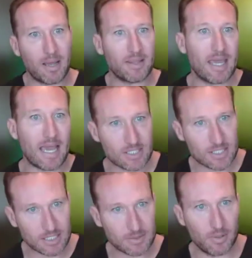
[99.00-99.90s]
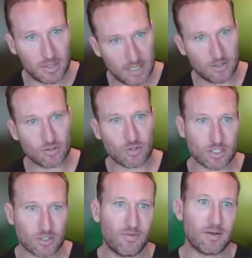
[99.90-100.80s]
by the assets put in the
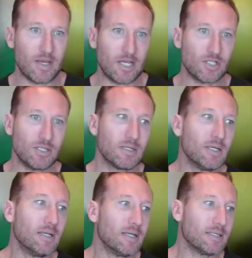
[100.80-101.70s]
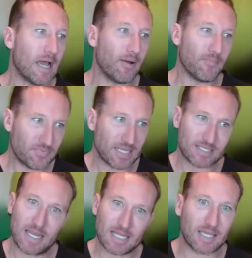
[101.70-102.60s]
trust or foundation. Now,
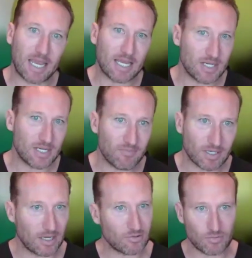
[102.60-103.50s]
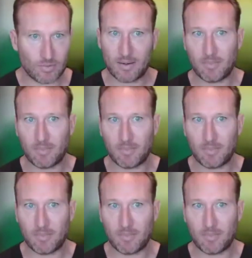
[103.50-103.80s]
that's not the case in every country, right? I